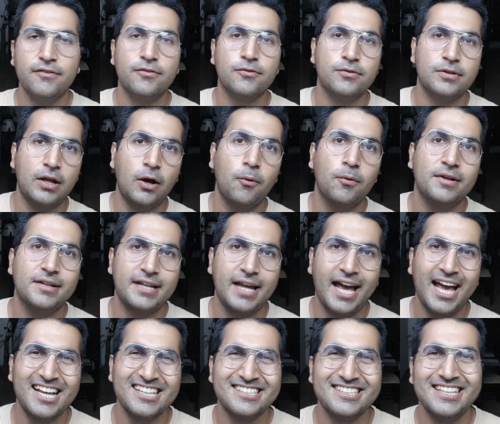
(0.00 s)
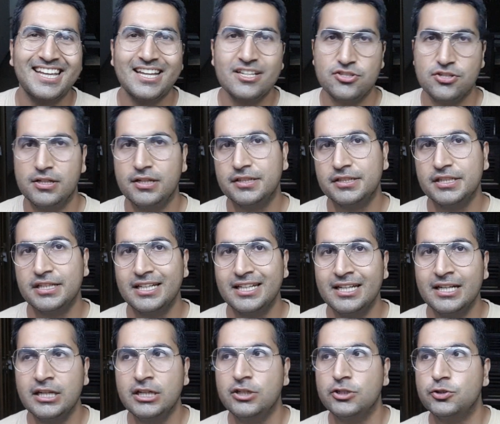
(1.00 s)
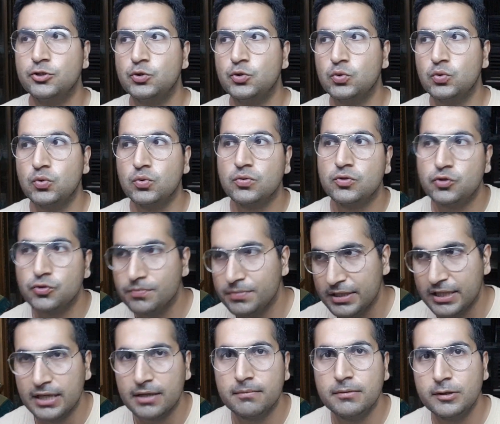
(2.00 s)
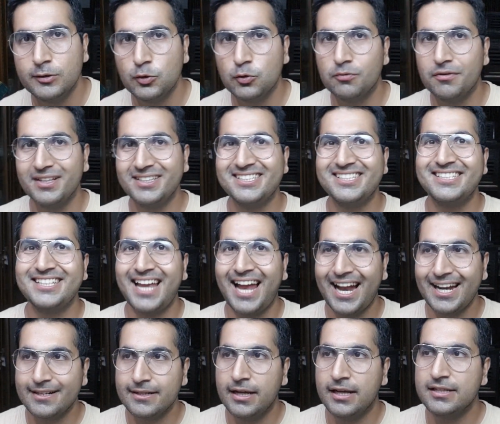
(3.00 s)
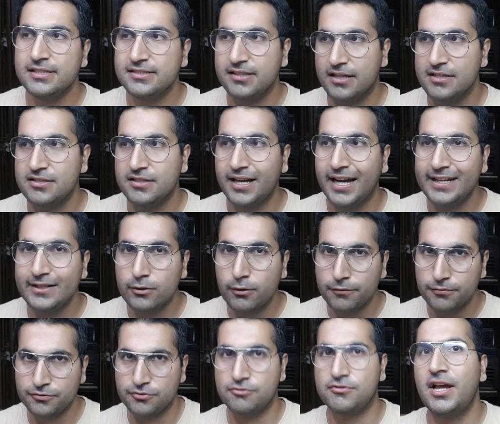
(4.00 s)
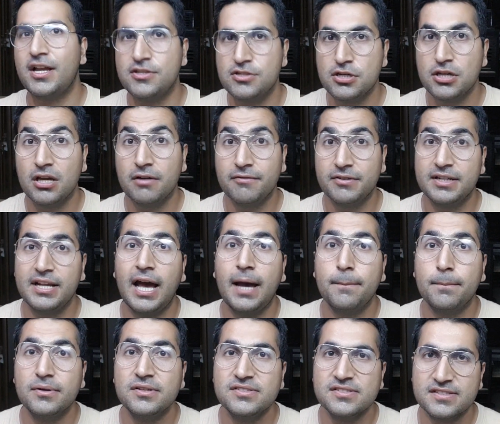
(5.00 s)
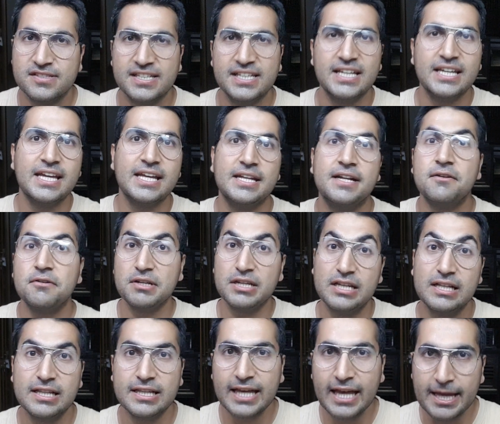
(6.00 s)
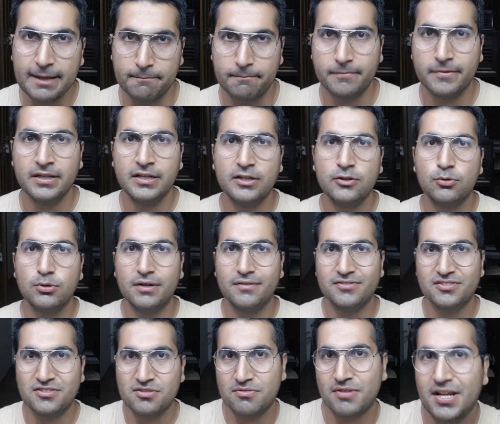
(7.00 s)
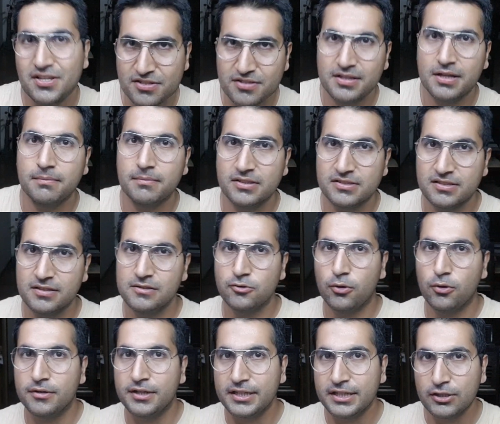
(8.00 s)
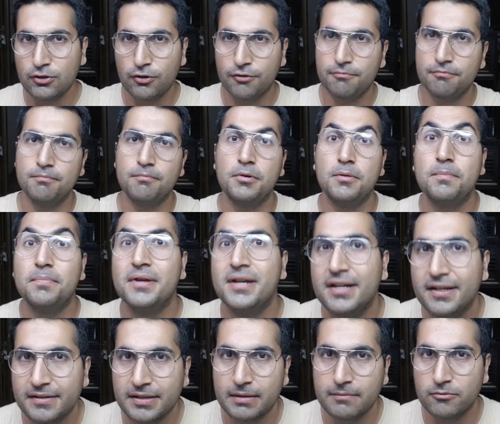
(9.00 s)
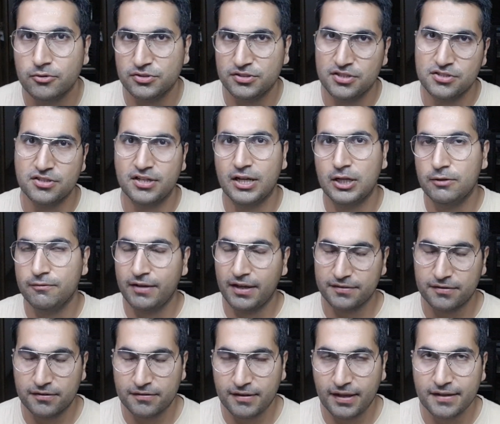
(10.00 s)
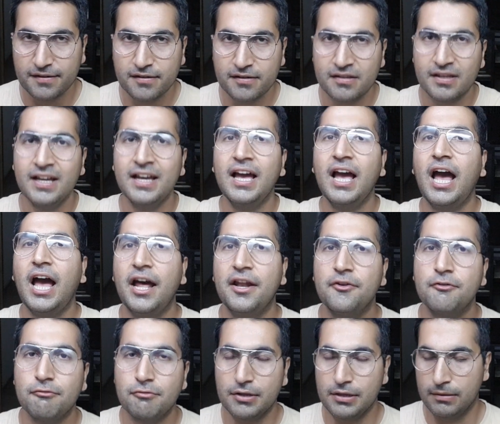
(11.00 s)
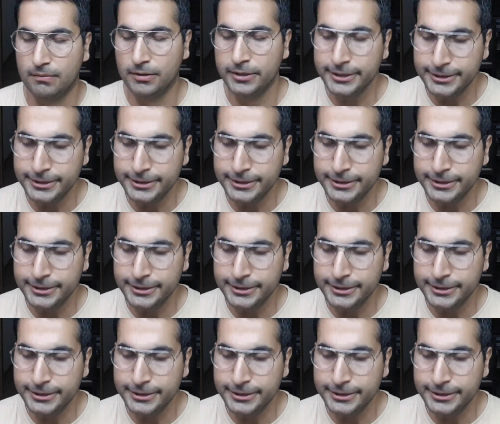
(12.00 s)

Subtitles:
So now it has the agility to be able to withstand such kind of stretch if it happens in a real game. You have stretched the muscles already, you have prepared them for such kind of exercise and drill.